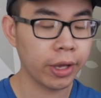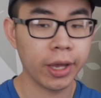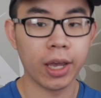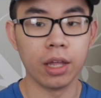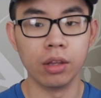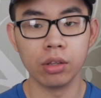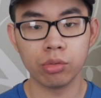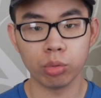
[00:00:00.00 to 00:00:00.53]

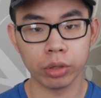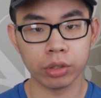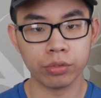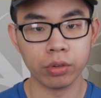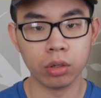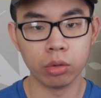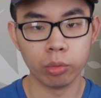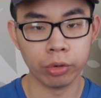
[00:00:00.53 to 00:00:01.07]
In this week's
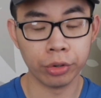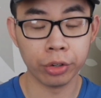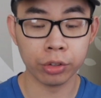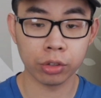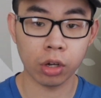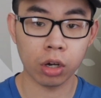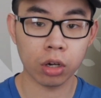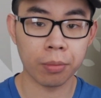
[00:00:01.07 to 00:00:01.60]
video, we're going
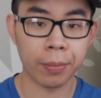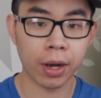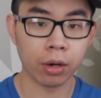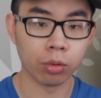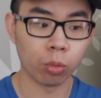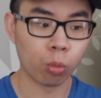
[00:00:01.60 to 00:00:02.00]
to talk about